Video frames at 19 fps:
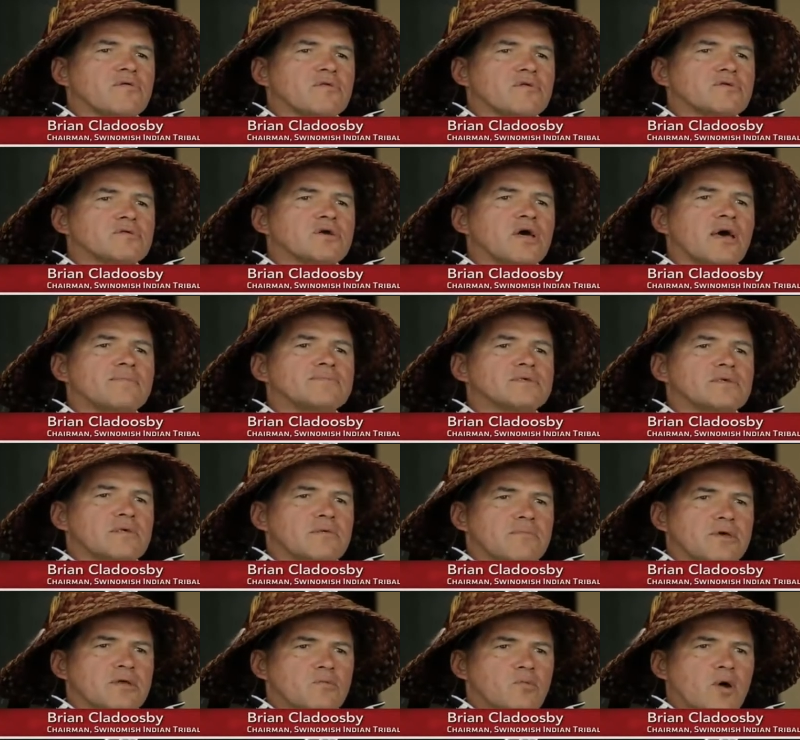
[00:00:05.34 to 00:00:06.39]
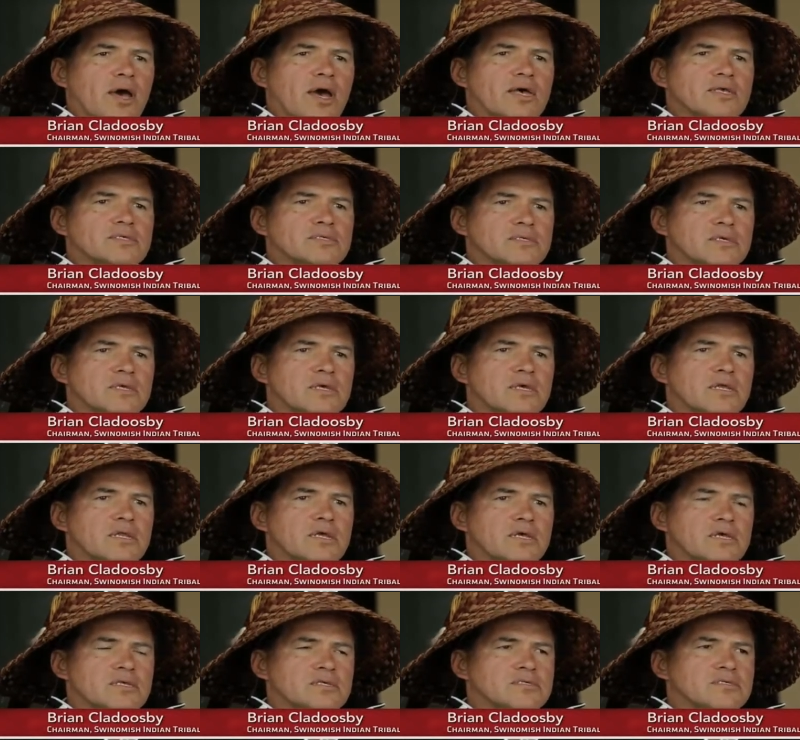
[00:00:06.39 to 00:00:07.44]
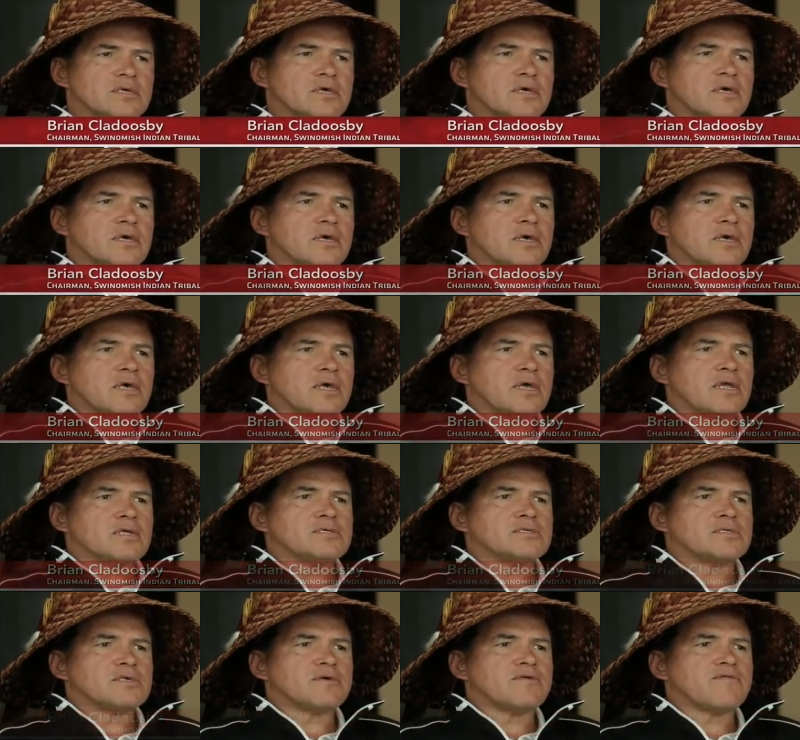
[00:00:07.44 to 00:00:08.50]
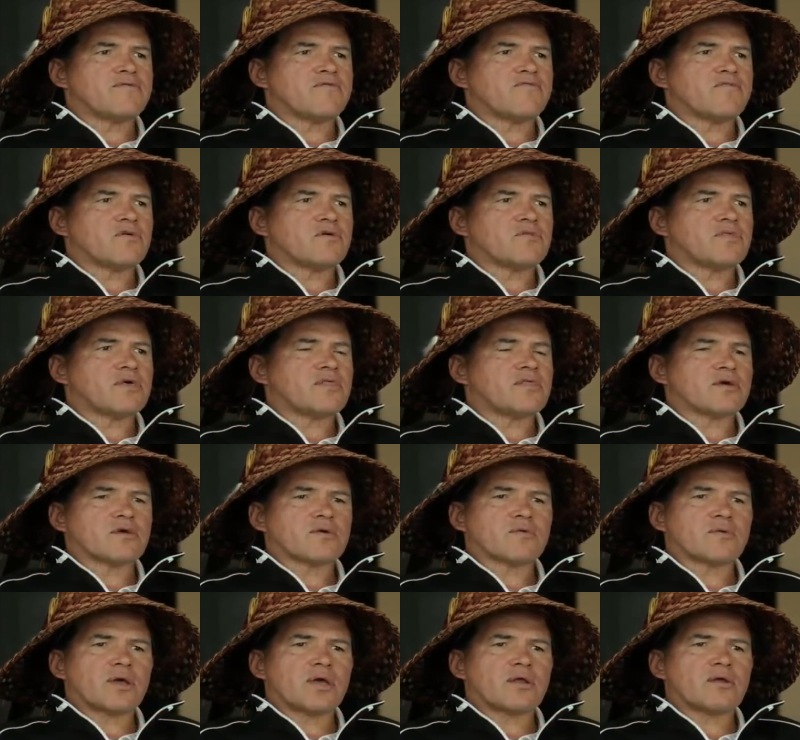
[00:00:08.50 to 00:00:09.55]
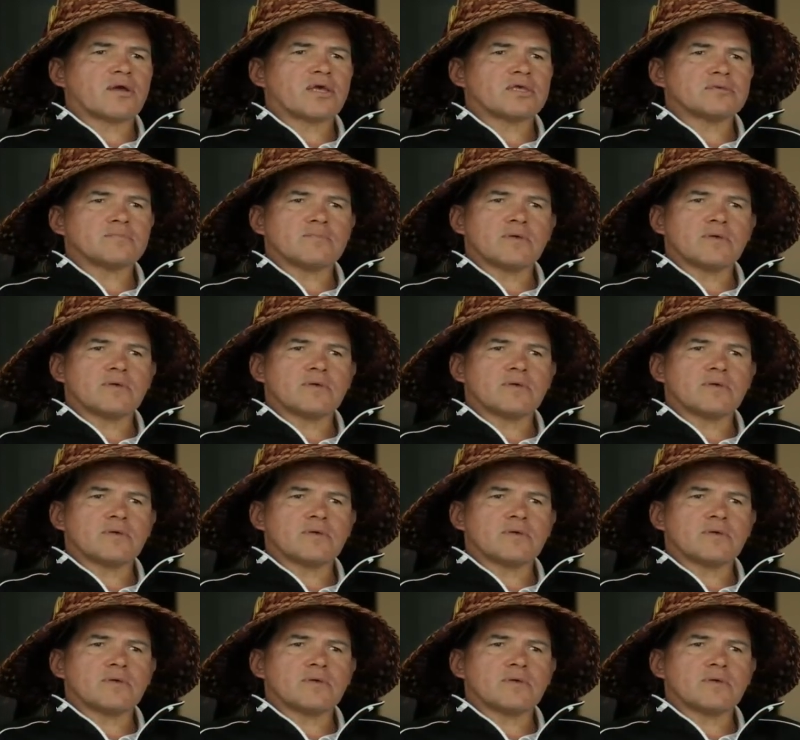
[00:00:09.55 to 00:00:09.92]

to the tribes of the Midwest. It is, it is the food that the Creator has